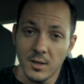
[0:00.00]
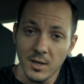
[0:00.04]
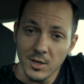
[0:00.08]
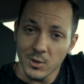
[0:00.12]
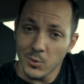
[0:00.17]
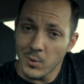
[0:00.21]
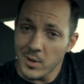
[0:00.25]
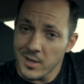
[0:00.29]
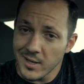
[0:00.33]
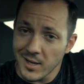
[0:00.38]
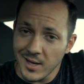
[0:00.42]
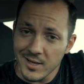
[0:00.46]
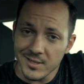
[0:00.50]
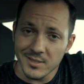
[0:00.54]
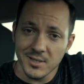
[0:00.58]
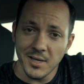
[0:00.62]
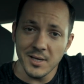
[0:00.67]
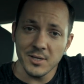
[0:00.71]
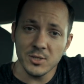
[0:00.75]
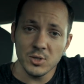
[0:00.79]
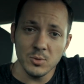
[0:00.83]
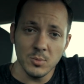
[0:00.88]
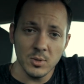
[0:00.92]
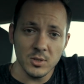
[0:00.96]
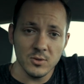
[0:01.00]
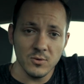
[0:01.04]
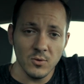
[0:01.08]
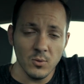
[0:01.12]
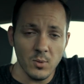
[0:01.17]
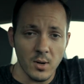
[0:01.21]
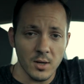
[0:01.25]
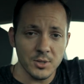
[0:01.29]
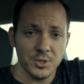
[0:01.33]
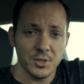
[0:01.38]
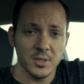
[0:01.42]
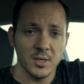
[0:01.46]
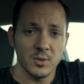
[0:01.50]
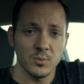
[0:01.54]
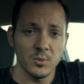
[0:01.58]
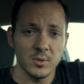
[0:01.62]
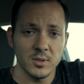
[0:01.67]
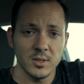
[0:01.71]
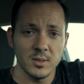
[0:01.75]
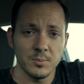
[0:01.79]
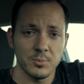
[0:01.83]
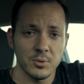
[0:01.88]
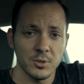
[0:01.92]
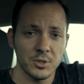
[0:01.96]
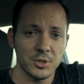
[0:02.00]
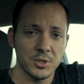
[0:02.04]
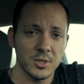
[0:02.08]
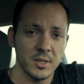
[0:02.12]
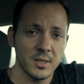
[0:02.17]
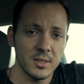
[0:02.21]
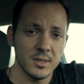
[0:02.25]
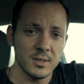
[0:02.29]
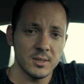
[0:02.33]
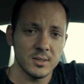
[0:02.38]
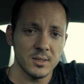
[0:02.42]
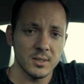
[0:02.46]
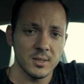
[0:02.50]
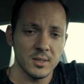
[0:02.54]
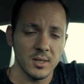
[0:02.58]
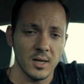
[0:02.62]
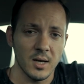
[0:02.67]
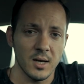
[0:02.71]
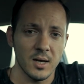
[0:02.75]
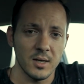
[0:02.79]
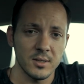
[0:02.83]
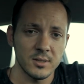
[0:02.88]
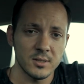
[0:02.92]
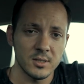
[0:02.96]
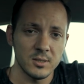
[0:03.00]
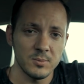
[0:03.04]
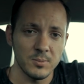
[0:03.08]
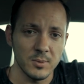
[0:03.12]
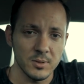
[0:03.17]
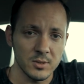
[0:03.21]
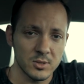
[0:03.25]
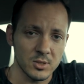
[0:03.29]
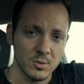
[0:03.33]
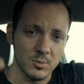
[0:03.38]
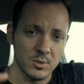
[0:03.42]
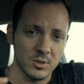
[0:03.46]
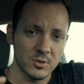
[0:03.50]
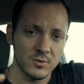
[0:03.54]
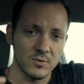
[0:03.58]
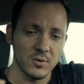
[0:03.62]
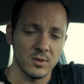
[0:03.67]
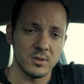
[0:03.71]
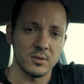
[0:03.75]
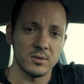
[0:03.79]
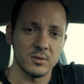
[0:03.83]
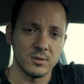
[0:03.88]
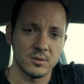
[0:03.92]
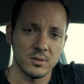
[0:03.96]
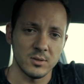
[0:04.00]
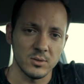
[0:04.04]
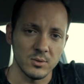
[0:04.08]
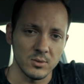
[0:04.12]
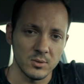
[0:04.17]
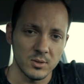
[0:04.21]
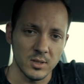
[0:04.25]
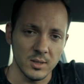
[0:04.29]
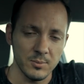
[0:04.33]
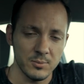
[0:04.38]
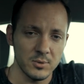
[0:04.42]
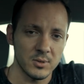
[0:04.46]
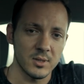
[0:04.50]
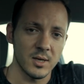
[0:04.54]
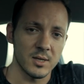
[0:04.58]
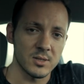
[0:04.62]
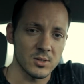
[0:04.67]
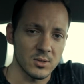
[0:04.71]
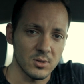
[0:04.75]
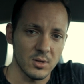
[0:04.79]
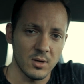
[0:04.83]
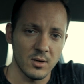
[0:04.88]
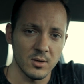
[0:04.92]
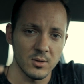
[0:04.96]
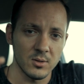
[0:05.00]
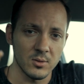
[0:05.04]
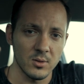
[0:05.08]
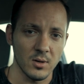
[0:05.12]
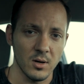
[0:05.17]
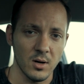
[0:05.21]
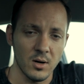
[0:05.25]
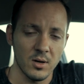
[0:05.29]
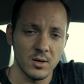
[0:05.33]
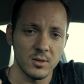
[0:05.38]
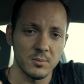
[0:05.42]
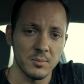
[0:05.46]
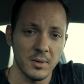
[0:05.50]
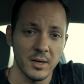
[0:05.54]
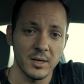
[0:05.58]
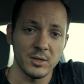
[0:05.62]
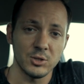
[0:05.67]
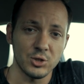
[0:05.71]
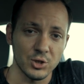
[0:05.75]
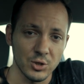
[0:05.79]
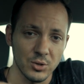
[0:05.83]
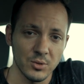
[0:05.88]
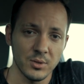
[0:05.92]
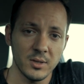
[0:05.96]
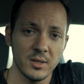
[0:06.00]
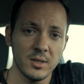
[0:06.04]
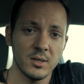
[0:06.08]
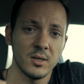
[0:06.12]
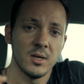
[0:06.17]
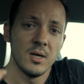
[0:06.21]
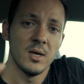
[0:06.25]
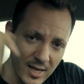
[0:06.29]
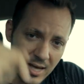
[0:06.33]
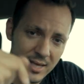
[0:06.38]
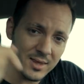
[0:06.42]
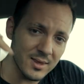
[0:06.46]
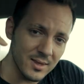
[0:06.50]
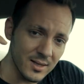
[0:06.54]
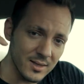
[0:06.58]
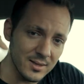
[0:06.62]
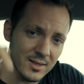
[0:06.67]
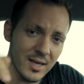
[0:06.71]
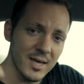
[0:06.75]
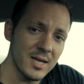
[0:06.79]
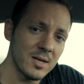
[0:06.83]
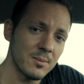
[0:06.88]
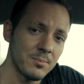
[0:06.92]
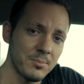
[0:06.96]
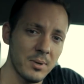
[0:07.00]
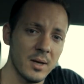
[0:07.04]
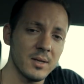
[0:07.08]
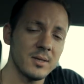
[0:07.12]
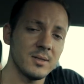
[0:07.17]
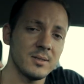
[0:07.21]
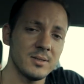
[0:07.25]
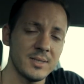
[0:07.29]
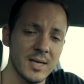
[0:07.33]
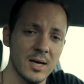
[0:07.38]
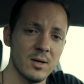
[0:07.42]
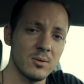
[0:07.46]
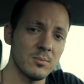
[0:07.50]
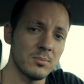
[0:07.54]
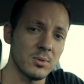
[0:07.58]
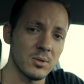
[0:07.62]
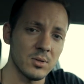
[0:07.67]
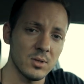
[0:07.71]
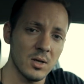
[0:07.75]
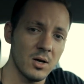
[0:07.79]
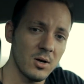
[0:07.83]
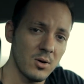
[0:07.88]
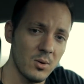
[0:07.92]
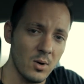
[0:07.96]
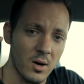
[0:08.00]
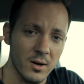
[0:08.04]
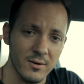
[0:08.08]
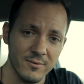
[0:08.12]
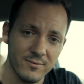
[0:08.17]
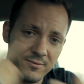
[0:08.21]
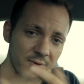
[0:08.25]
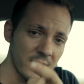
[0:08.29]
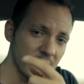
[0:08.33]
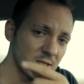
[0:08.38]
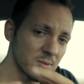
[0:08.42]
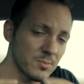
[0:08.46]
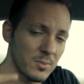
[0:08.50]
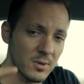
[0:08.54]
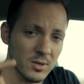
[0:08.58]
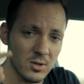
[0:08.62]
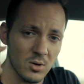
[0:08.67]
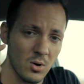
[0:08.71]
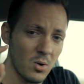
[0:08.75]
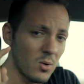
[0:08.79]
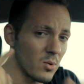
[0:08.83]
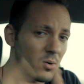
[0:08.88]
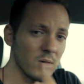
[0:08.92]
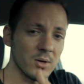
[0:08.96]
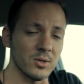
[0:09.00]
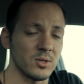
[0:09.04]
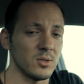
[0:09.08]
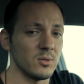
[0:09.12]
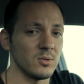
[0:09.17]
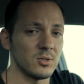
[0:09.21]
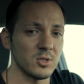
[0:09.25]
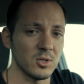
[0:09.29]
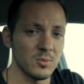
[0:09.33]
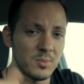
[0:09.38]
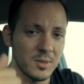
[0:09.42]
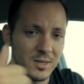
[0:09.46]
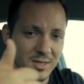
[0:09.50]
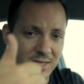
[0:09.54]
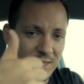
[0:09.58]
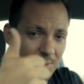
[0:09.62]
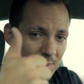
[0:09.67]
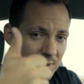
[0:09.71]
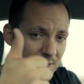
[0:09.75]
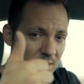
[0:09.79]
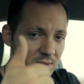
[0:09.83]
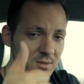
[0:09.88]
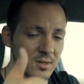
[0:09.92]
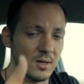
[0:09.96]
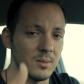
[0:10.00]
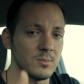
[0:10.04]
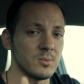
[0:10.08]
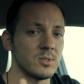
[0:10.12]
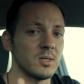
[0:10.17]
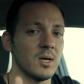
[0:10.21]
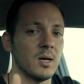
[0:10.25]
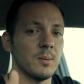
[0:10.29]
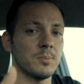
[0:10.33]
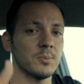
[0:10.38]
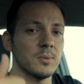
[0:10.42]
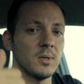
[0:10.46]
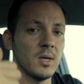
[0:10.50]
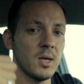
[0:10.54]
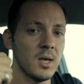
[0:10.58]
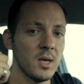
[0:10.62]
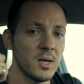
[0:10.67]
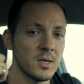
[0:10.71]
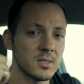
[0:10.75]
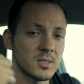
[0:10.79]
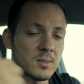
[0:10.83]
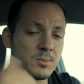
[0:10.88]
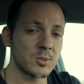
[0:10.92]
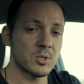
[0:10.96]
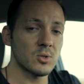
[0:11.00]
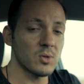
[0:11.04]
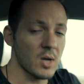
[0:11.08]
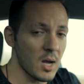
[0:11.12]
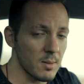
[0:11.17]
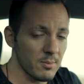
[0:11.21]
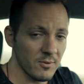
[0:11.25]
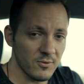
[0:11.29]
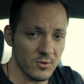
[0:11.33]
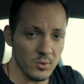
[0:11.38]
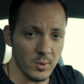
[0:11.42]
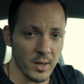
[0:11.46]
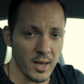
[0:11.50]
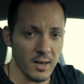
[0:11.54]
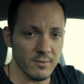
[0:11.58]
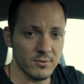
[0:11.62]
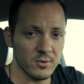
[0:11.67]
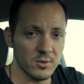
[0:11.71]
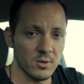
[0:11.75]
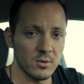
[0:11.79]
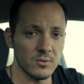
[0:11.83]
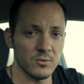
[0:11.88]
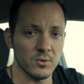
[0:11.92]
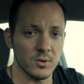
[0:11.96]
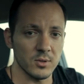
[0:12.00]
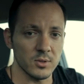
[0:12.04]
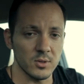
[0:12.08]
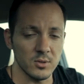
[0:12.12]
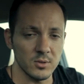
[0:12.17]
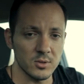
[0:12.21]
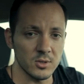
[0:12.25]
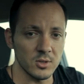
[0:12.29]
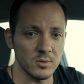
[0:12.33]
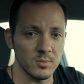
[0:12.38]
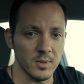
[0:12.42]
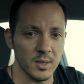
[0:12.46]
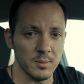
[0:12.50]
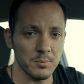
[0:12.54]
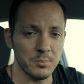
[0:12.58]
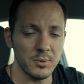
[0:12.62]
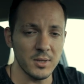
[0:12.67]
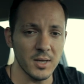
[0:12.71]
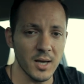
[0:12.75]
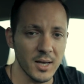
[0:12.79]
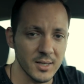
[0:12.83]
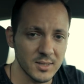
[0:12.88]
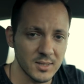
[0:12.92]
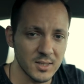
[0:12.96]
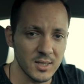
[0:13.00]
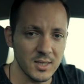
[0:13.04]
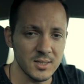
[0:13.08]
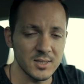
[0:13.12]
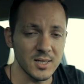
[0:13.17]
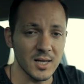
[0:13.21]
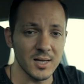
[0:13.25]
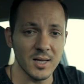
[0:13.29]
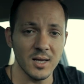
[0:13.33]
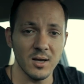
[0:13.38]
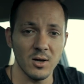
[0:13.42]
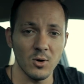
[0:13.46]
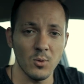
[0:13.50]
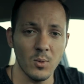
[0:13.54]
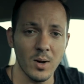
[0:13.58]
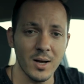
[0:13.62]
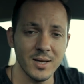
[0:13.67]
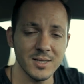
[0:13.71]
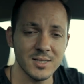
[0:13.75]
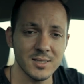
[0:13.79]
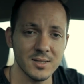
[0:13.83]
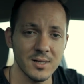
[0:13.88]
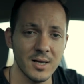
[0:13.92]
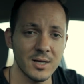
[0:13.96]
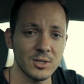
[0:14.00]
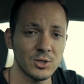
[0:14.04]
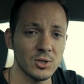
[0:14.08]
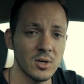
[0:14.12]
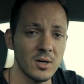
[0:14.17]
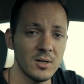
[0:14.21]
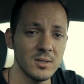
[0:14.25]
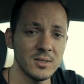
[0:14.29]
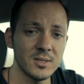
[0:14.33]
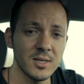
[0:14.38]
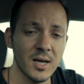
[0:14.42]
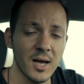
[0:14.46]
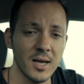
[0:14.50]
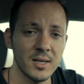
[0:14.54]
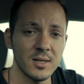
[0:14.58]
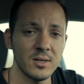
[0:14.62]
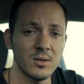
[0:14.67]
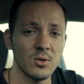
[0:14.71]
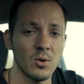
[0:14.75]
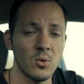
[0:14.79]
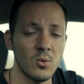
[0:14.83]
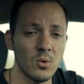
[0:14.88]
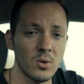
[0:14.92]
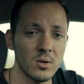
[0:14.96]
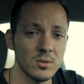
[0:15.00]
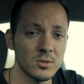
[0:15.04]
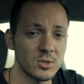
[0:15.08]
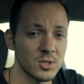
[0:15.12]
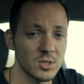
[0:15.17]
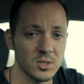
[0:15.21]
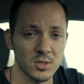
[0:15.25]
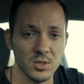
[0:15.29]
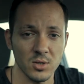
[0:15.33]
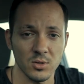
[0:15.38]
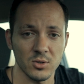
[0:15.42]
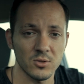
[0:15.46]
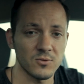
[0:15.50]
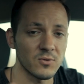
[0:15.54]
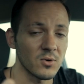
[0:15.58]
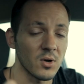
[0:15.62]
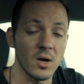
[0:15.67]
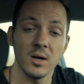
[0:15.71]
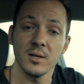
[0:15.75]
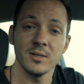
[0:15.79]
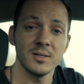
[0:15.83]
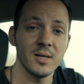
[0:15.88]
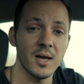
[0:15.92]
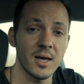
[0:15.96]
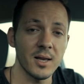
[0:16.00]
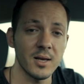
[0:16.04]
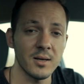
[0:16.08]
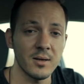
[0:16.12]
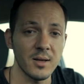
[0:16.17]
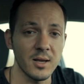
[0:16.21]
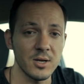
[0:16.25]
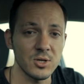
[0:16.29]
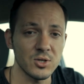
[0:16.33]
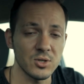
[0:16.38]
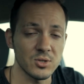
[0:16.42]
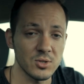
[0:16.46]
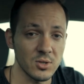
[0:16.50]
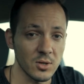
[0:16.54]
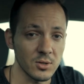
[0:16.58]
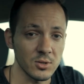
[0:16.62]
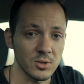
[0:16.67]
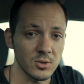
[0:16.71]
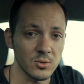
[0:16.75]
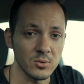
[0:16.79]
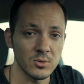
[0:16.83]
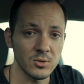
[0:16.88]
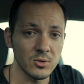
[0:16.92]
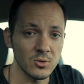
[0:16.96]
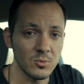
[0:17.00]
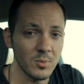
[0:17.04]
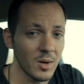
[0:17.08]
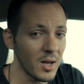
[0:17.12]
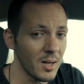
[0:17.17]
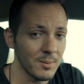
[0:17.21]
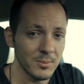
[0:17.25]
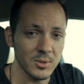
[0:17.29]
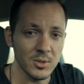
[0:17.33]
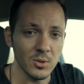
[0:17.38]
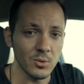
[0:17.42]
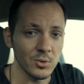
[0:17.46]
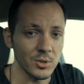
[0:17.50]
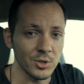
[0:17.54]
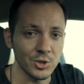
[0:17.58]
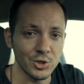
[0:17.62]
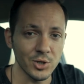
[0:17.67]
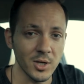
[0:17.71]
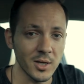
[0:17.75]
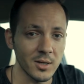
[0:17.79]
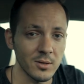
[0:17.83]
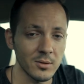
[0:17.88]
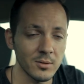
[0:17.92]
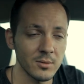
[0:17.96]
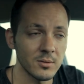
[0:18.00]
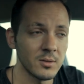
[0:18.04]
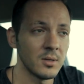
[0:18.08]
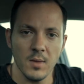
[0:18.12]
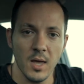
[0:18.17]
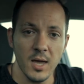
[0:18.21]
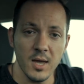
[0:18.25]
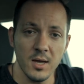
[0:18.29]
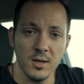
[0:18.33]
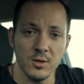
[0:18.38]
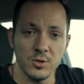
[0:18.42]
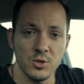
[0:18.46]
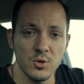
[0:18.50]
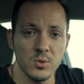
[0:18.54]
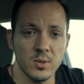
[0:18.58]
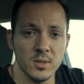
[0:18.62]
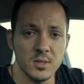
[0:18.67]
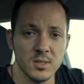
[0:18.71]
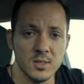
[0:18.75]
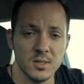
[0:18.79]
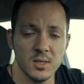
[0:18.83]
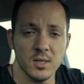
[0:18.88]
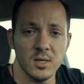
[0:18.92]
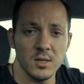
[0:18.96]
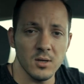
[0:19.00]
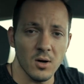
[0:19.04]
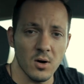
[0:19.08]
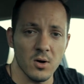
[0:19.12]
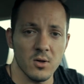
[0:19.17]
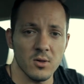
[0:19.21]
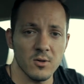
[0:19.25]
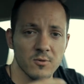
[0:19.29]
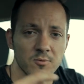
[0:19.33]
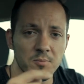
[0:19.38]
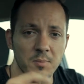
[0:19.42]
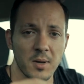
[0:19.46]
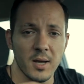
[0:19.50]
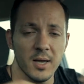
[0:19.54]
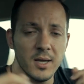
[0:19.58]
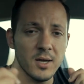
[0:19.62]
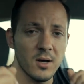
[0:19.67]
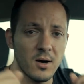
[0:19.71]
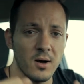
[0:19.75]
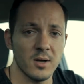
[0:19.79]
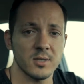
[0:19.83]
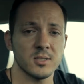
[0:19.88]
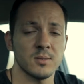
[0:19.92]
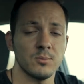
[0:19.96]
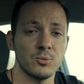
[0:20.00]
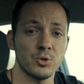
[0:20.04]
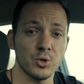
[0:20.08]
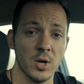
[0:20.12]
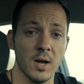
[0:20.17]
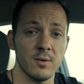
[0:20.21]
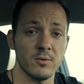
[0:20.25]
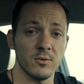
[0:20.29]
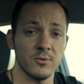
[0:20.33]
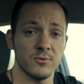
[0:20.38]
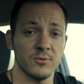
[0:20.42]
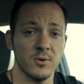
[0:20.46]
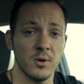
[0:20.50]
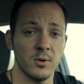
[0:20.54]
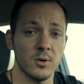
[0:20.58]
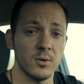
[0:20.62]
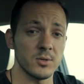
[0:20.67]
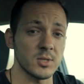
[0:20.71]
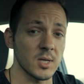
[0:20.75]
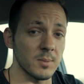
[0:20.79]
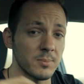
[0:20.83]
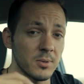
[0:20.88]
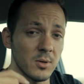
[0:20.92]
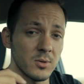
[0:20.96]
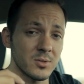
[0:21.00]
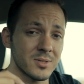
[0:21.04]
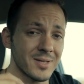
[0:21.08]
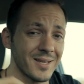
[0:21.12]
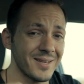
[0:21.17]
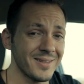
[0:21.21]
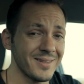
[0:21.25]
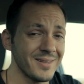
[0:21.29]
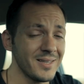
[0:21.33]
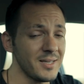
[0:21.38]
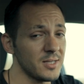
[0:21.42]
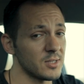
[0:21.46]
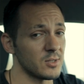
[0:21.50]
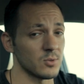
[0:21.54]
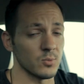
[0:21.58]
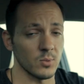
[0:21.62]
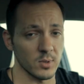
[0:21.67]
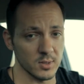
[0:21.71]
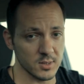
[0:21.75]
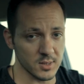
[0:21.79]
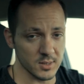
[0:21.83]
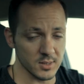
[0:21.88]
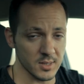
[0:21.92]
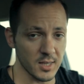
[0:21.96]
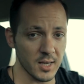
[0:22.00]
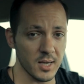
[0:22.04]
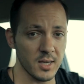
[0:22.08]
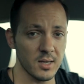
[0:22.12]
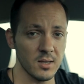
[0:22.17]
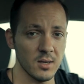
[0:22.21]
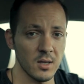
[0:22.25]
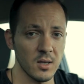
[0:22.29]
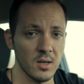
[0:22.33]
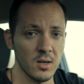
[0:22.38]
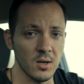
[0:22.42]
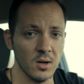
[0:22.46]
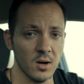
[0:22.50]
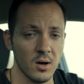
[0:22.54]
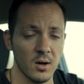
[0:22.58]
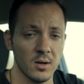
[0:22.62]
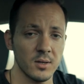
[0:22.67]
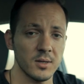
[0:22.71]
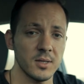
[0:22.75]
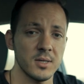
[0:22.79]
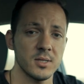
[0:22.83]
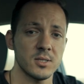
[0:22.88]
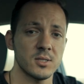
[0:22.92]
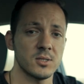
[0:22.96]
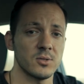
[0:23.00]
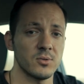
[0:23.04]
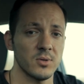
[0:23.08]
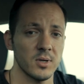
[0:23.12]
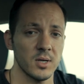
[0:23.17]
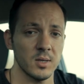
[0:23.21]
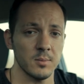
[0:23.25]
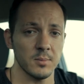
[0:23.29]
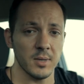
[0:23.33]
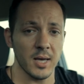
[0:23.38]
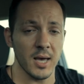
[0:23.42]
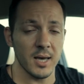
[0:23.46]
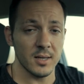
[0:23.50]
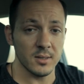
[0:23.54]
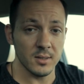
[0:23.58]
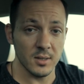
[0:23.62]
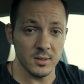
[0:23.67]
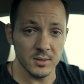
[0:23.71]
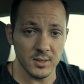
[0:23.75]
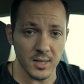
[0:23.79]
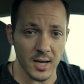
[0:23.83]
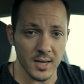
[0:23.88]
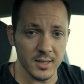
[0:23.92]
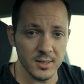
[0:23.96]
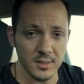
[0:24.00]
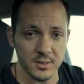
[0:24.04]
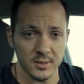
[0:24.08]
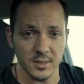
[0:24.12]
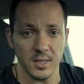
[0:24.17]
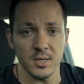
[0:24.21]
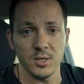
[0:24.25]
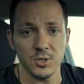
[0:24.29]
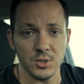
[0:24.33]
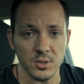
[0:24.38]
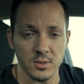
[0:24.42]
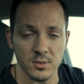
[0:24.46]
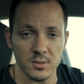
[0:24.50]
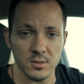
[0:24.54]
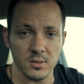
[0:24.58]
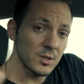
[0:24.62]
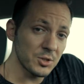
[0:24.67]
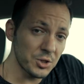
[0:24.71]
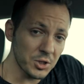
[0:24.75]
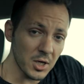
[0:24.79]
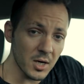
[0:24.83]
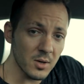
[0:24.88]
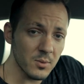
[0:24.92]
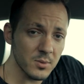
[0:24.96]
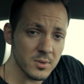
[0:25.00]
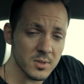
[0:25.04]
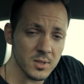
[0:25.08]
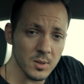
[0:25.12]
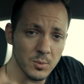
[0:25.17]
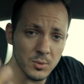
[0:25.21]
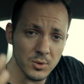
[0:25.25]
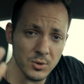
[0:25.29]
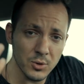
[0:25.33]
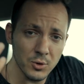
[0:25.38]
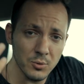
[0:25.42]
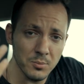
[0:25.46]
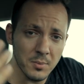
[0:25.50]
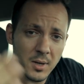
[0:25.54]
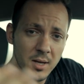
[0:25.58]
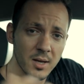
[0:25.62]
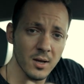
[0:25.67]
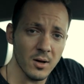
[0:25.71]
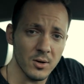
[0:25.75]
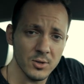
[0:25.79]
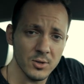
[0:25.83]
either way, guys, thanks so much for watching. I really appreciate it. Uh, this has been so much fun to keep you guys along on my journey. Hit the like button down below on Facebook or on YouTube. Give me the thumbs up. Subscribe if you haven't over on YouTube at bit.ly slash unguided or just search for Unguided Nations on YouTube. I'm the only channel. And you can see all of my awesome travel photos I post at least once a day on Instagram at Unguided Nations. Share it with someone who might